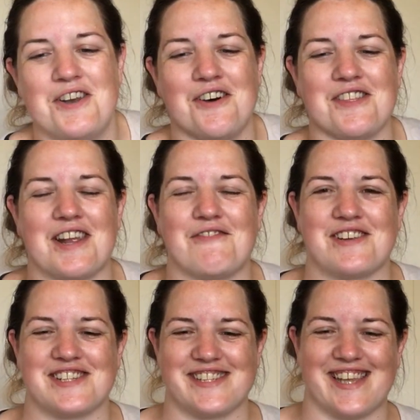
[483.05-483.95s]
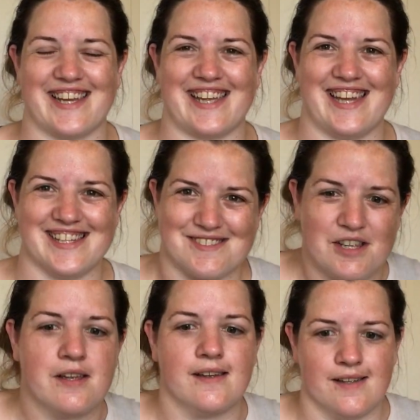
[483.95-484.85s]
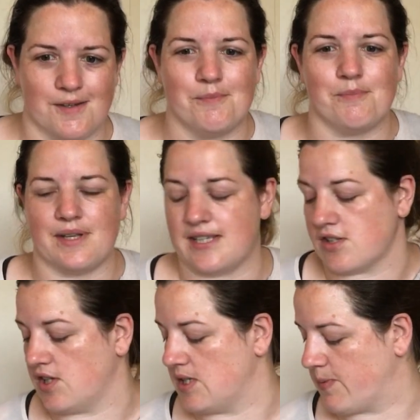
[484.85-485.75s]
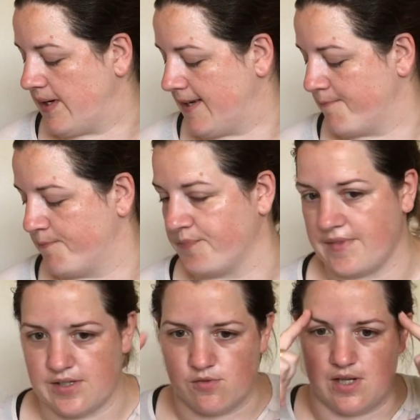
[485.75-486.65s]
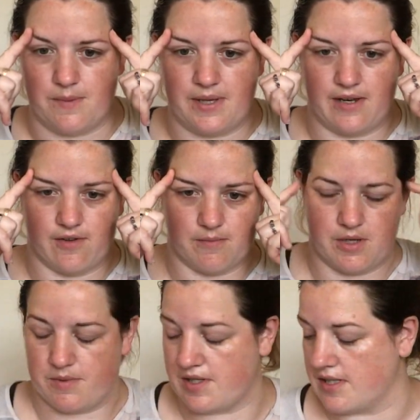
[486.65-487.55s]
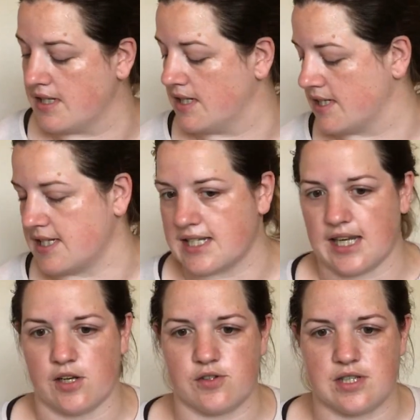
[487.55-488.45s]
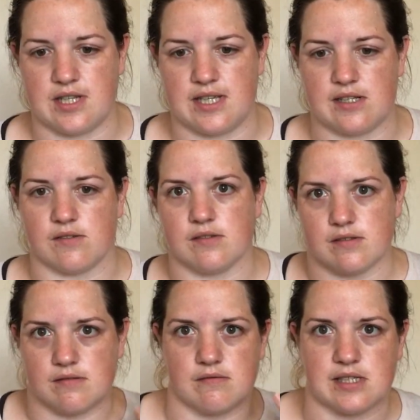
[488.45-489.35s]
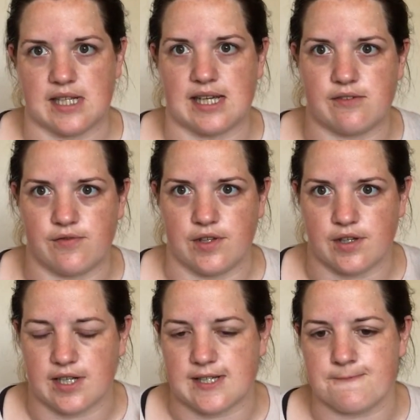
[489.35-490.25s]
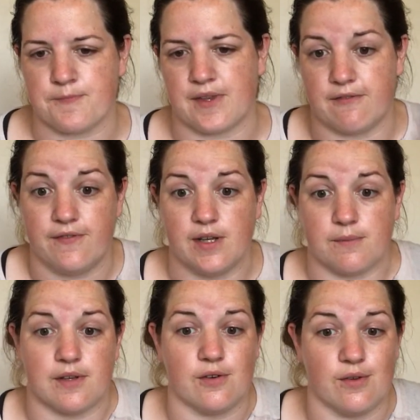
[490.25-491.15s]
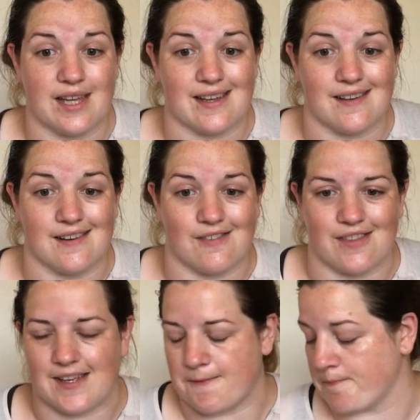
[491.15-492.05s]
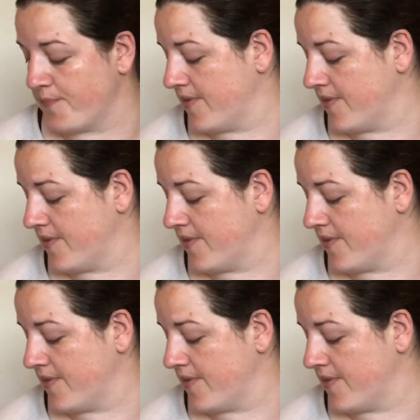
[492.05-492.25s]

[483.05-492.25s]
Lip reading: Not that I've written that yet, but it's on its way. It's all up here at the moment. Just need to get it onto the needles and written out for you guys, and filmed, and all that kind of thing.